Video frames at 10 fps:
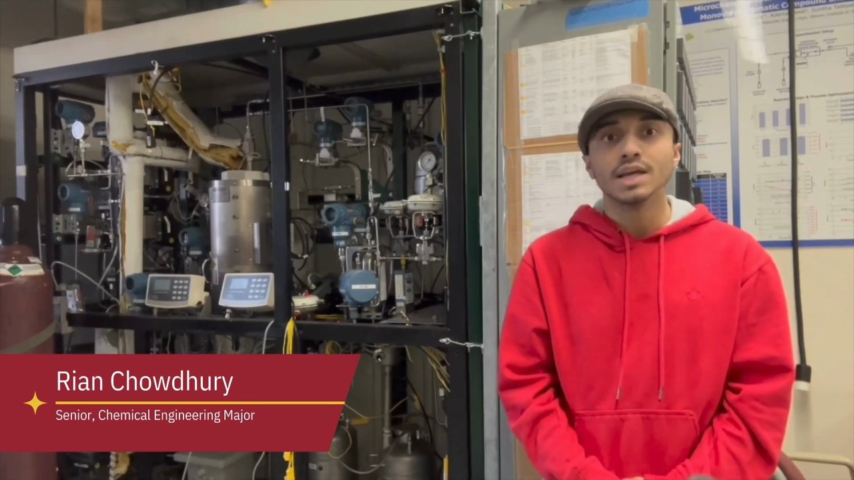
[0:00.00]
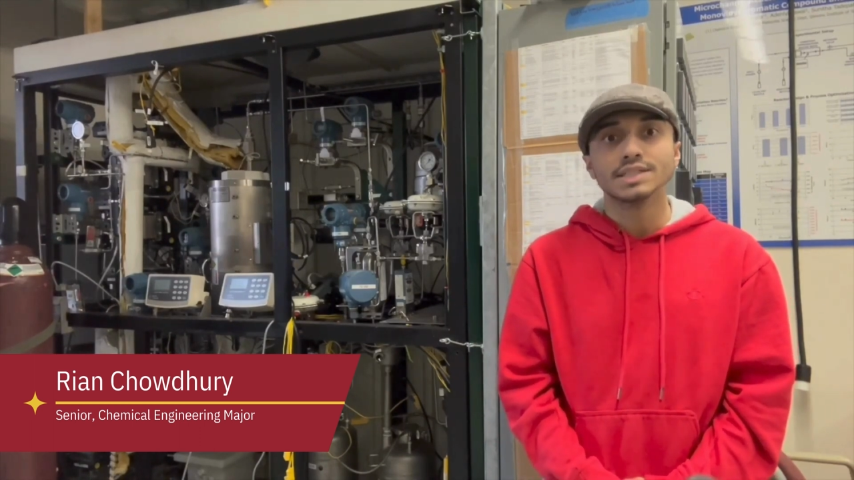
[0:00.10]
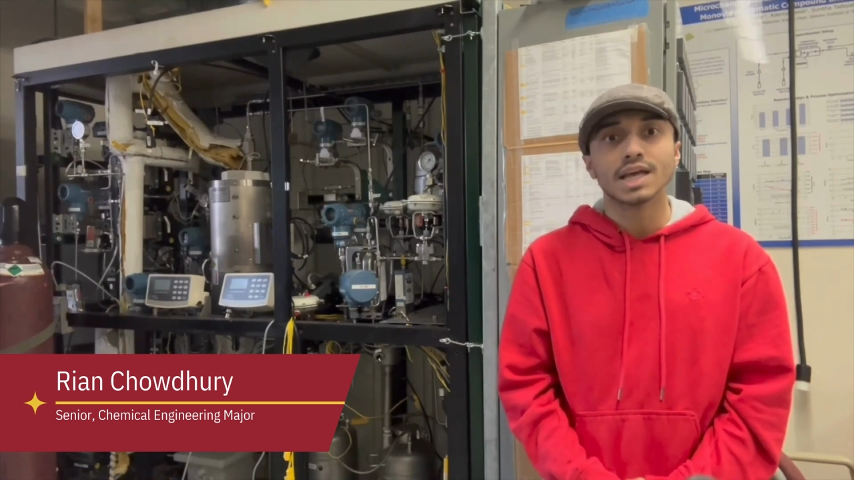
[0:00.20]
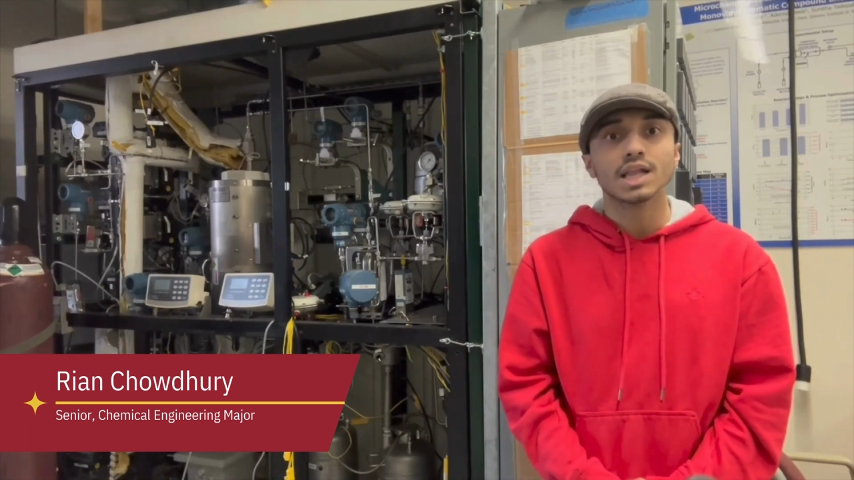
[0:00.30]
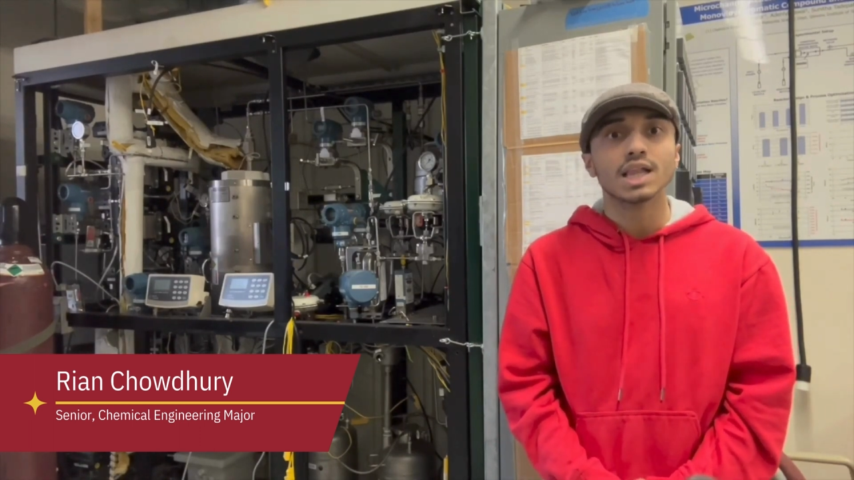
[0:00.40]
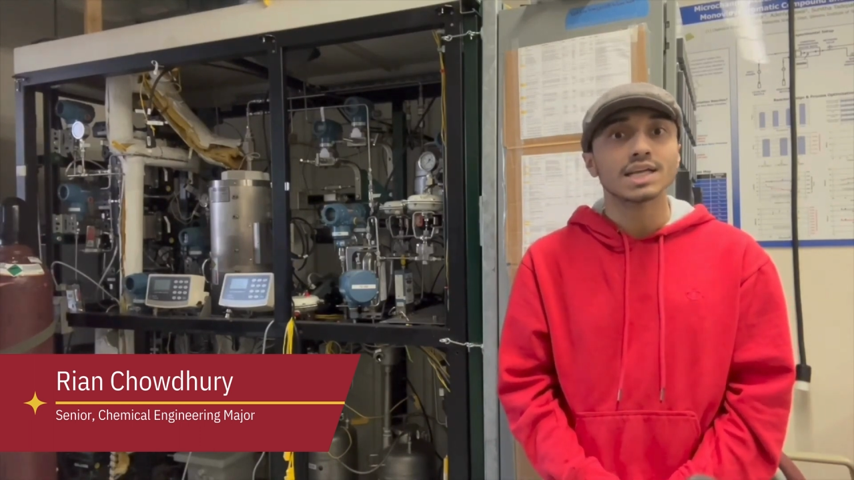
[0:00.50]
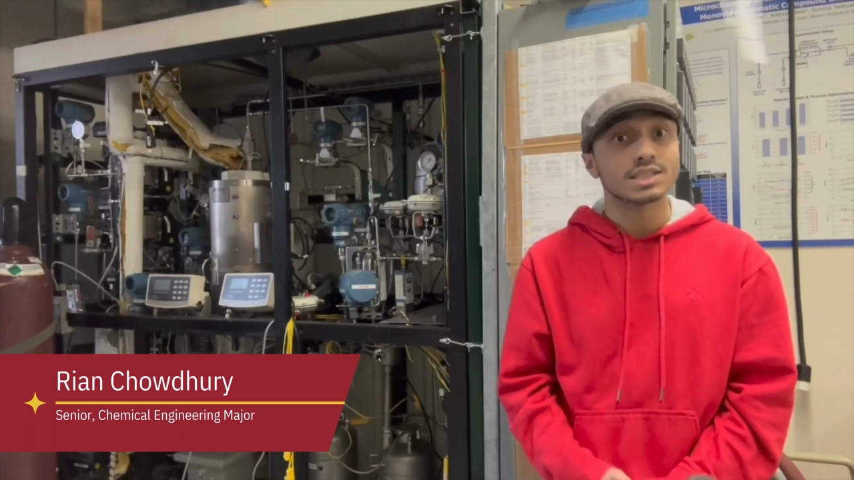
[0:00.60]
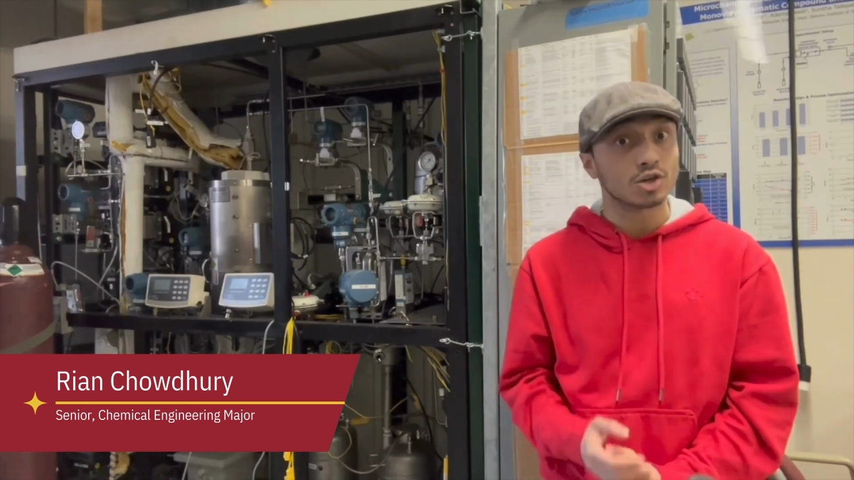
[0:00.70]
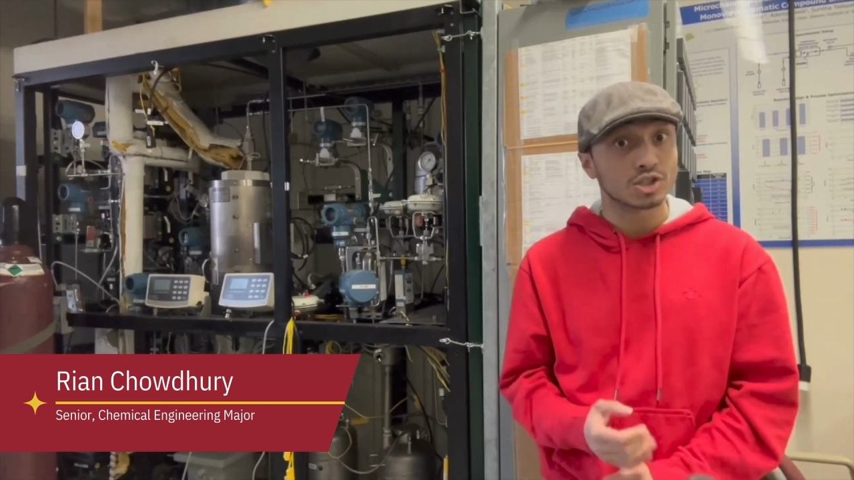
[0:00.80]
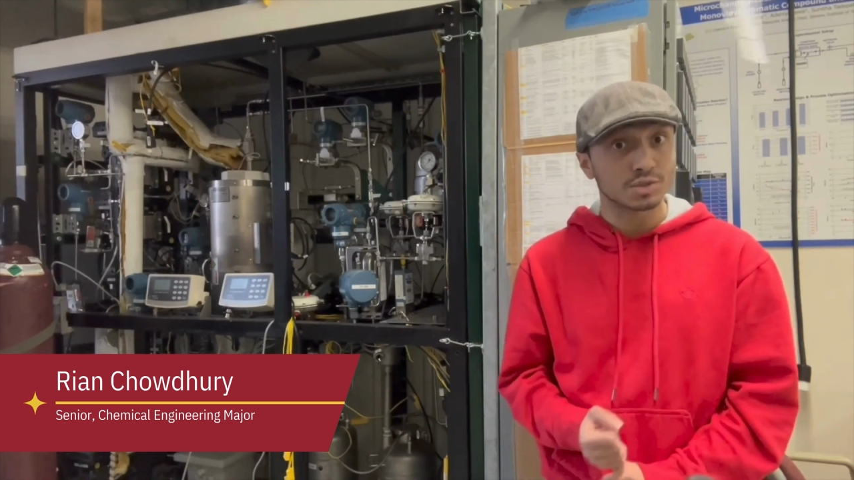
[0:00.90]
is that
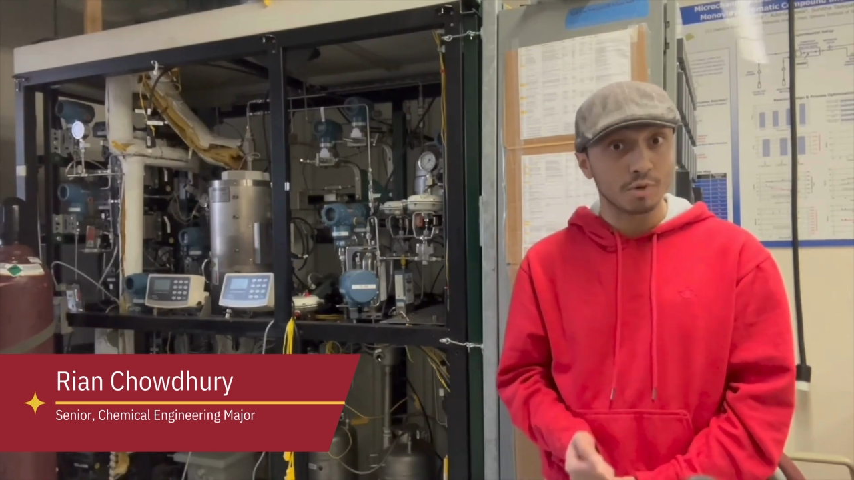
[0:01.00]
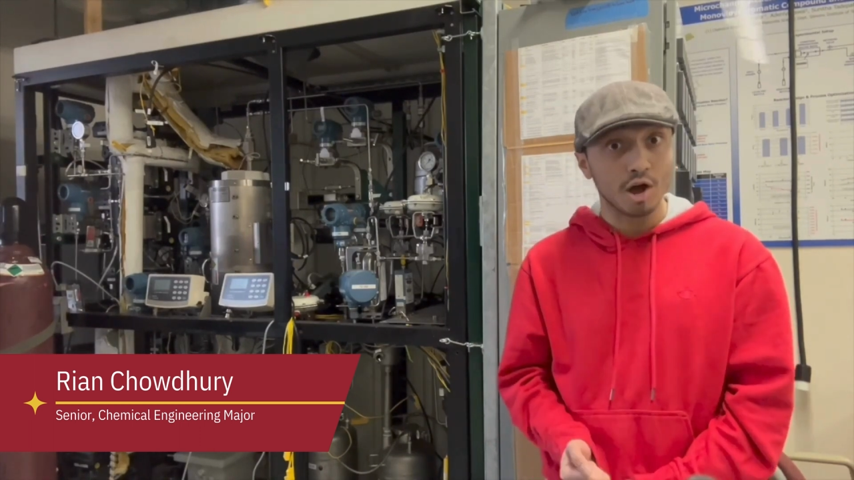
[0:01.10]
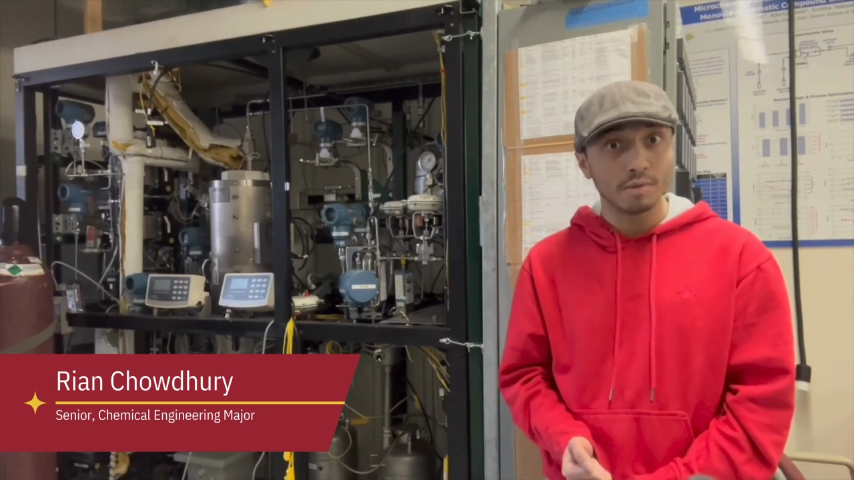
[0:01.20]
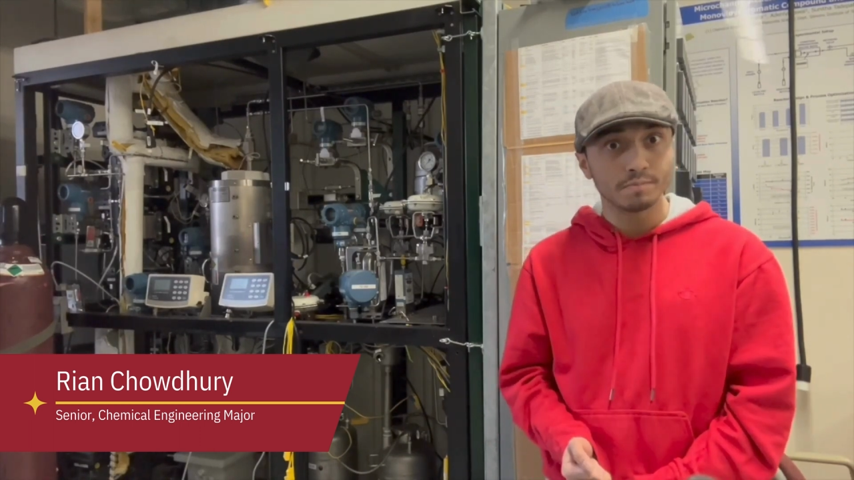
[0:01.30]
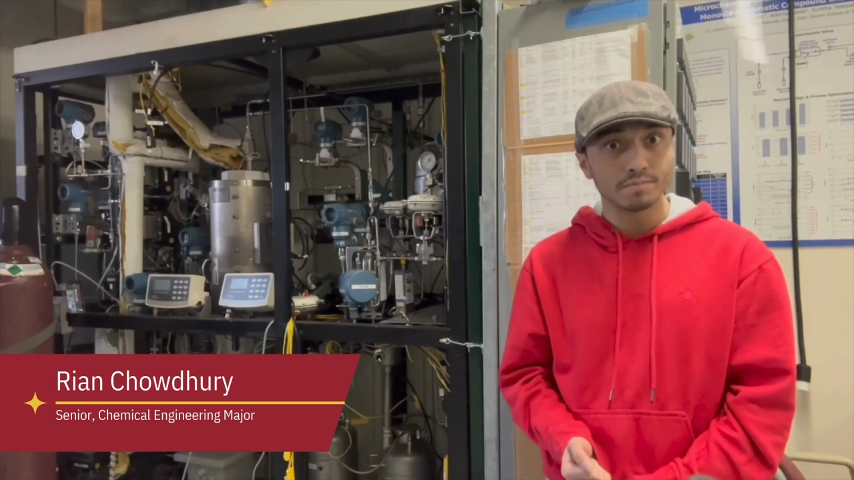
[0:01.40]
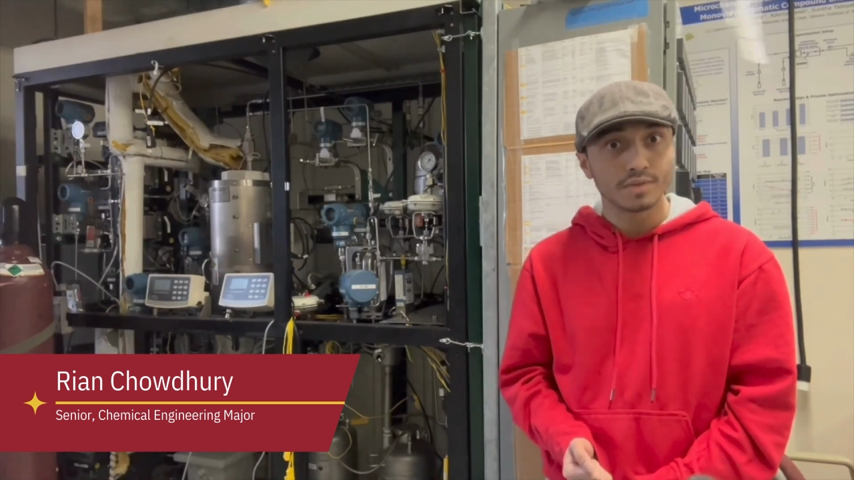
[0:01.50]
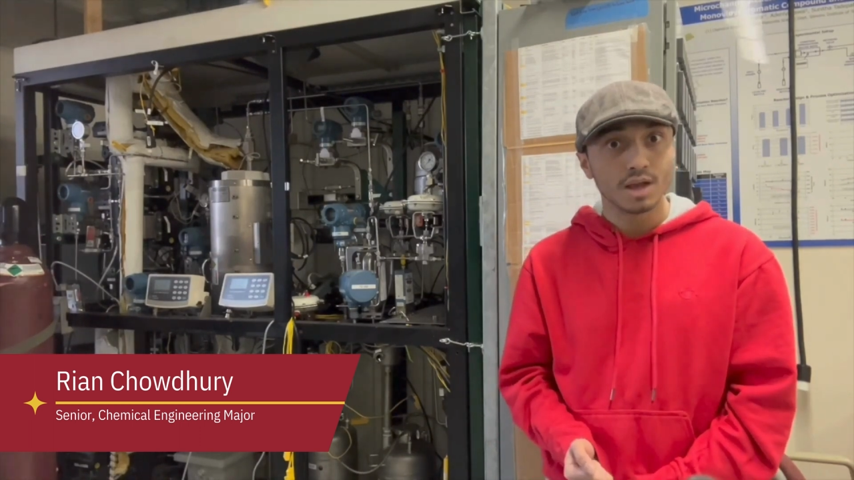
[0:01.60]
classes are small,